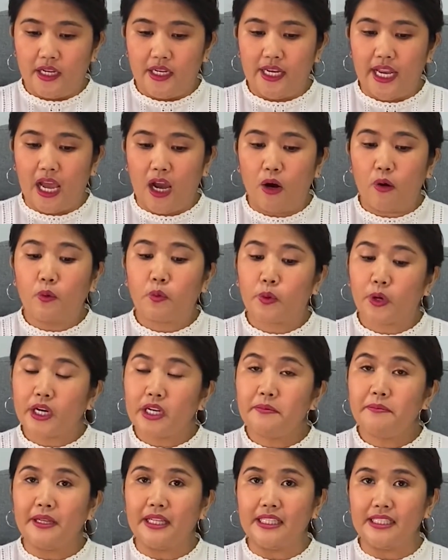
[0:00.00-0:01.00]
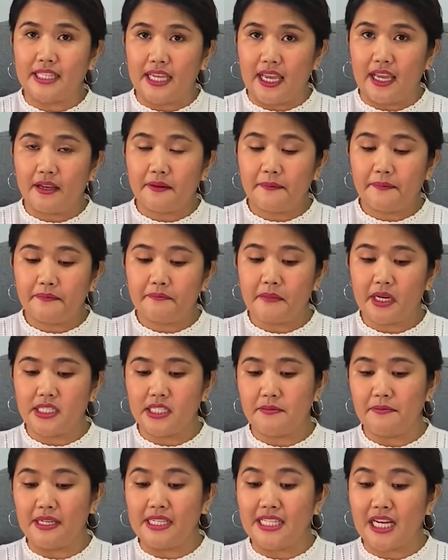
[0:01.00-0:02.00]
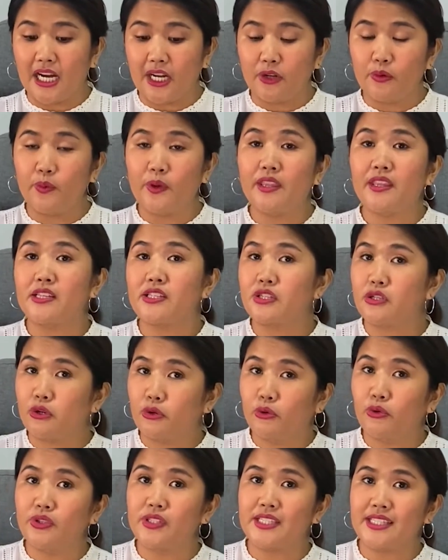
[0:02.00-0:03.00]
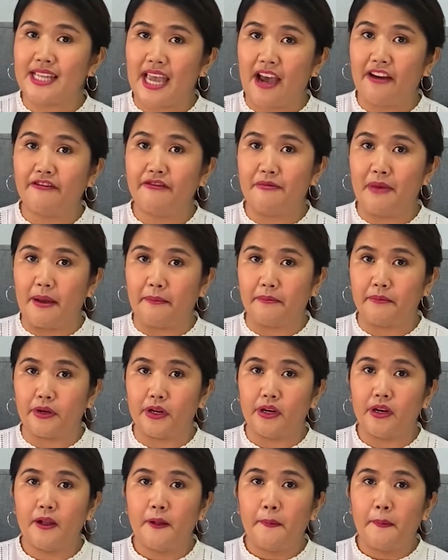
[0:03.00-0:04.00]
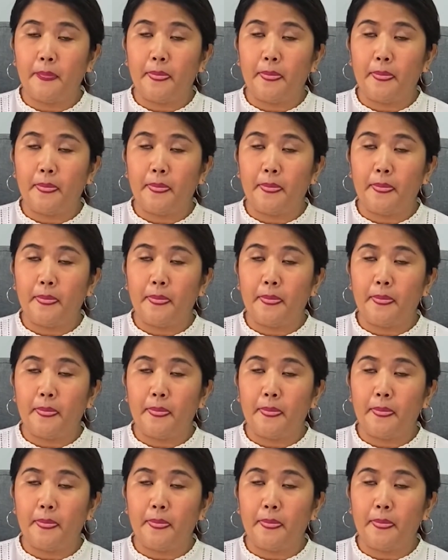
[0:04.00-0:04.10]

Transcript: Now, word building must be done with a school staff member.